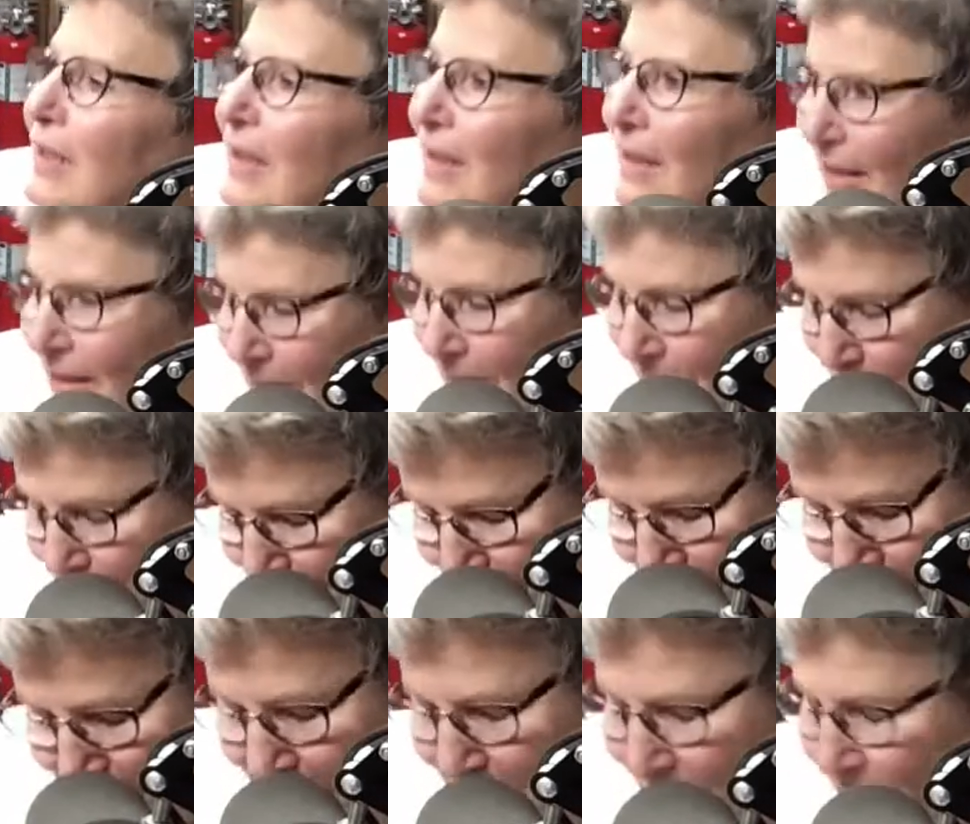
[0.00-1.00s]

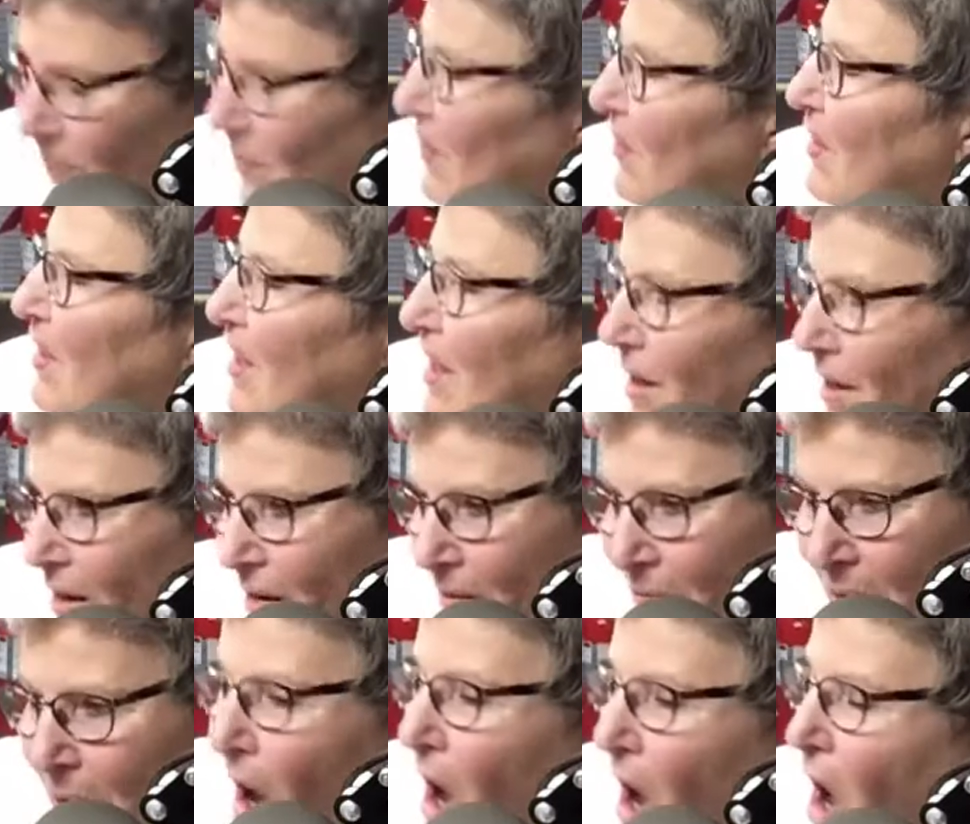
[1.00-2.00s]
I'll just give you
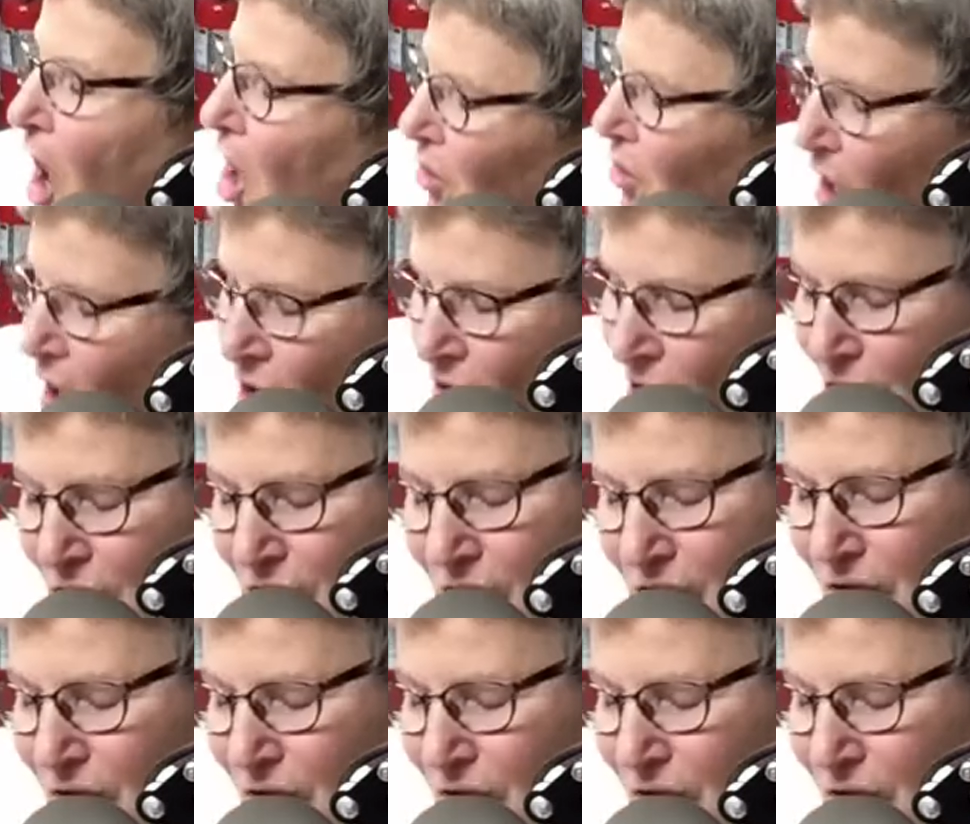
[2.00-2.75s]
everything you want.